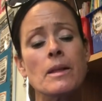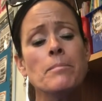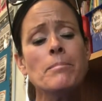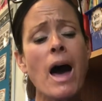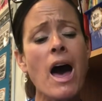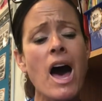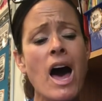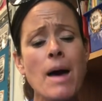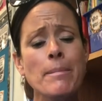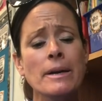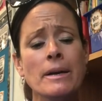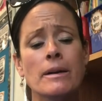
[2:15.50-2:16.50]

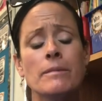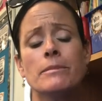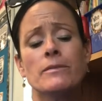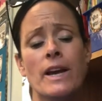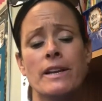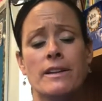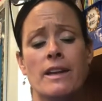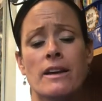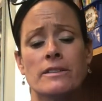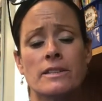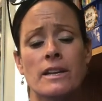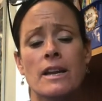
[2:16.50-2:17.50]
"Mom!" Miranda
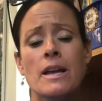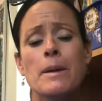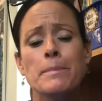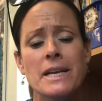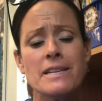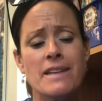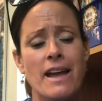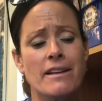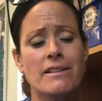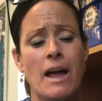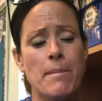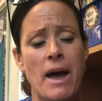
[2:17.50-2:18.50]
yelled. "Please get
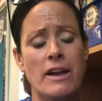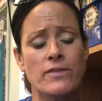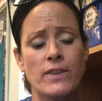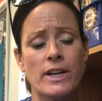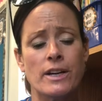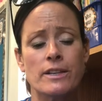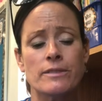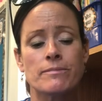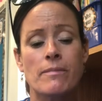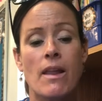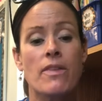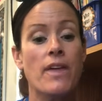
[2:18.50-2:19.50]
Clem out of here."
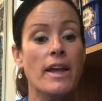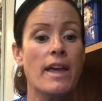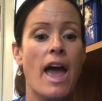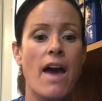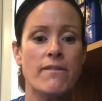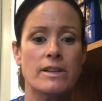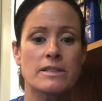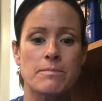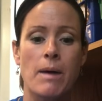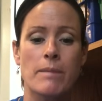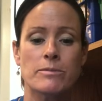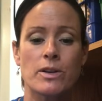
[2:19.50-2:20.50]
Thank heavens
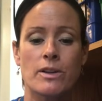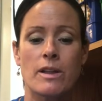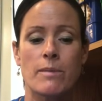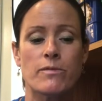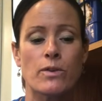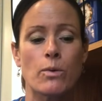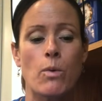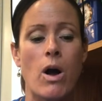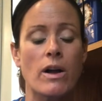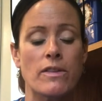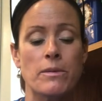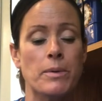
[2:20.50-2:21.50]
Mom took Clem for a
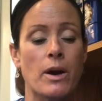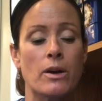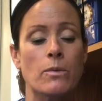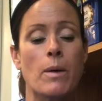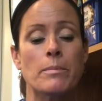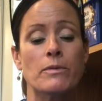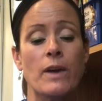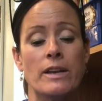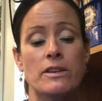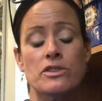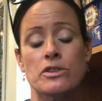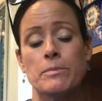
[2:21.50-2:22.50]
walk in the park while
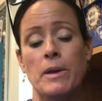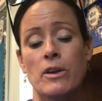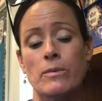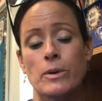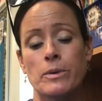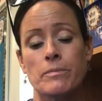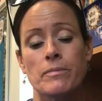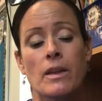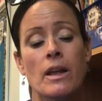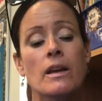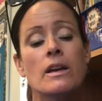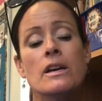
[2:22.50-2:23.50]
Miranda showed me her room.
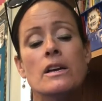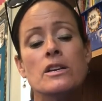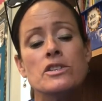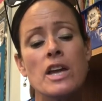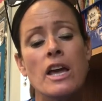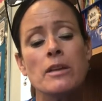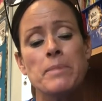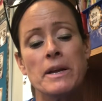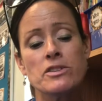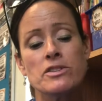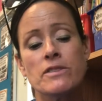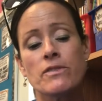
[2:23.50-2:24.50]
She held
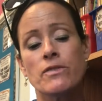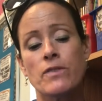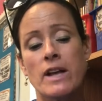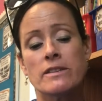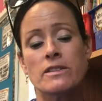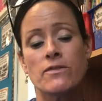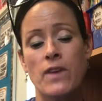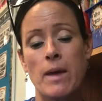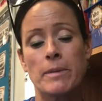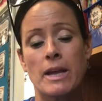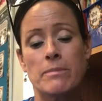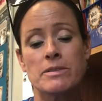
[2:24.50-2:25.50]
pictures of her friends and
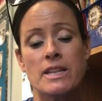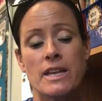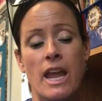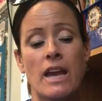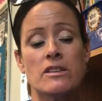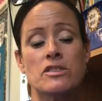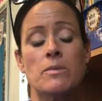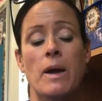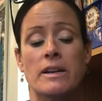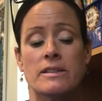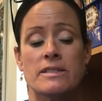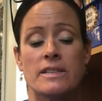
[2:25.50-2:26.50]
family up to the cage so I
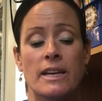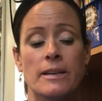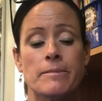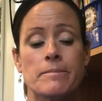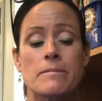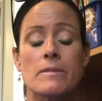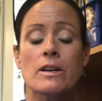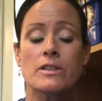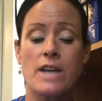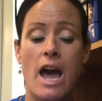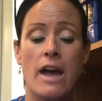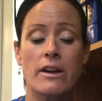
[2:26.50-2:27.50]
could see. Her
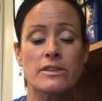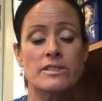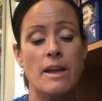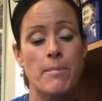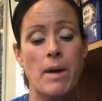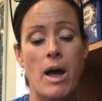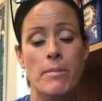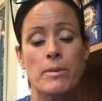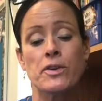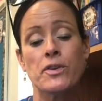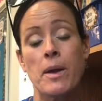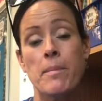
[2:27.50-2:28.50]
dad, her stepmom,
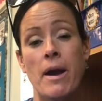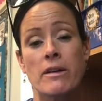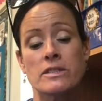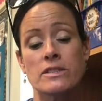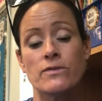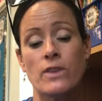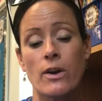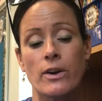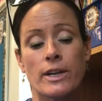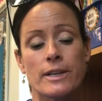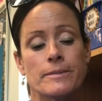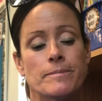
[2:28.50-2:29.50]
her grandparents in
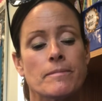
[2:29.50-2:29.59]
Florida.